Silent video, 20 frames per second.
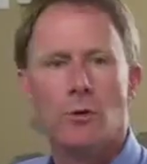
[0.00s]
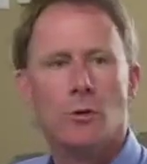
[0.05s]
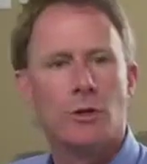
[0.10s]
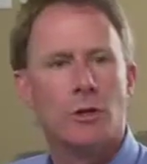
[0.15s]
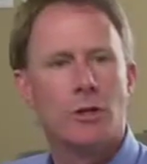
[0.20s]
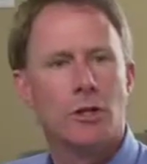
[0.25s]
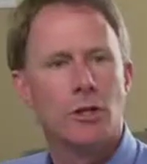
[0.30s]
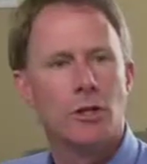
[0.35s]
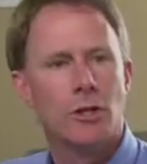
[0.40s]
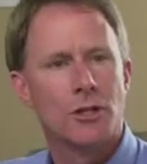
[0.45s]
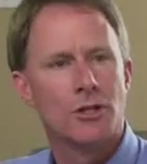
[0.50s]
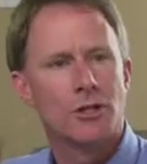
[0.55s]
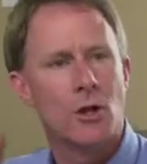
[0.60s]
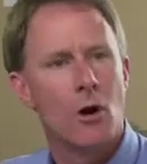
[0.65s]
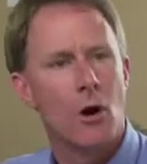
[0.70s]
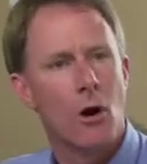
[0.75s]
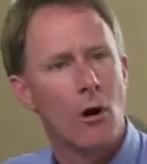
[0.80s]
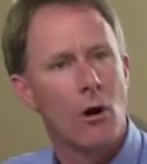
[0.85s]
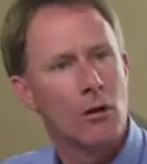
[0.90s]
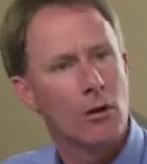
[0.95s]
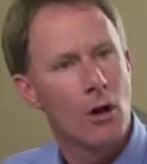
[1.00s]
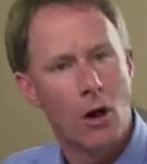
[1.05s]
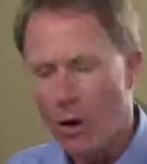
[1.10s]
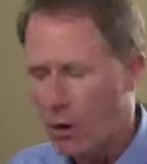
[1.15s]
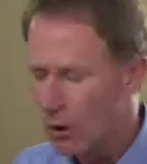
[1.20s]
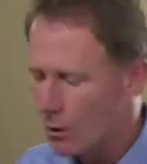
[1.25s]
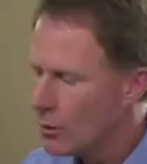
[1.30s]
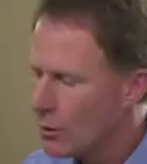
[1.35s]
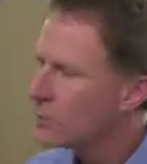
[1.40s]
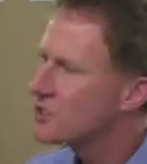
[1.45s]
could just call
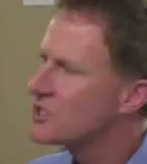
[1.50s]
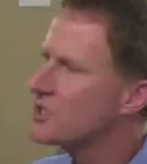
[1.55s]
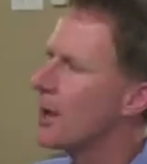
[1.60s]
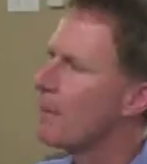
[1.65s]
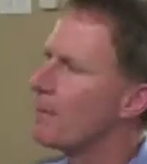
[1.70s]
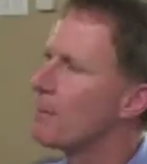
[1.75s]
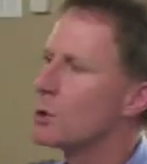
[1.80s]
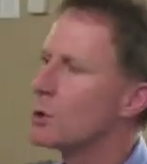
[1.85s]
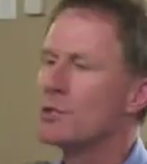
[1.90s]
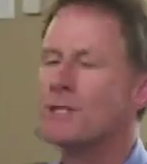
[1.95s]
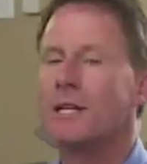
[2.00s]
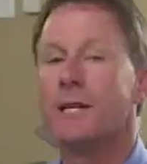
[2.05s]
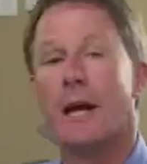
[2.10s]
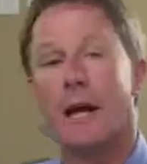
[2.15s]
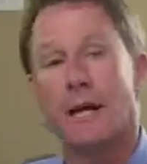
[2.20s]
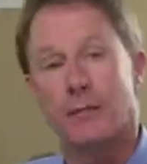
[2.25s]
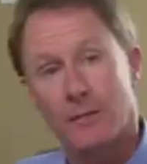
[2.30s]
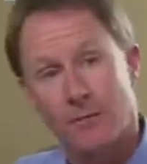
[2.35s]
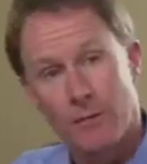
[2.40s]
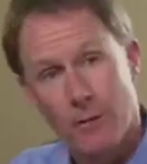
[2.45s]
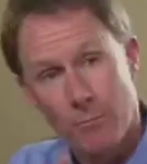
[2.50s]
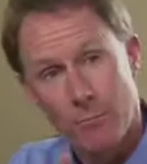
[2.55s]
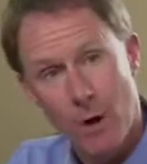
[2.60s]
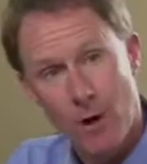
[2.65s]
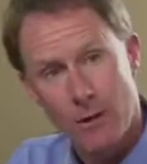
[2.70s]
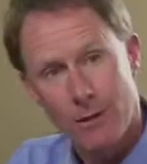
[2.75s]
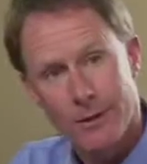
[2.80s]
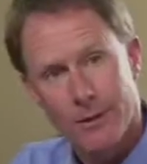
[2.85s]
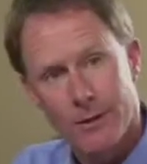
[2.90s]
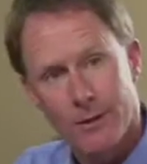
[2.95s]
all those numbers and ask for
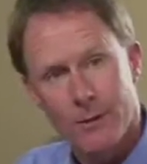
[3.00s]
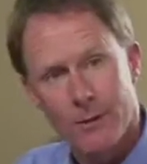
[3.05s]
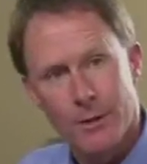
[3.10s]
Mario.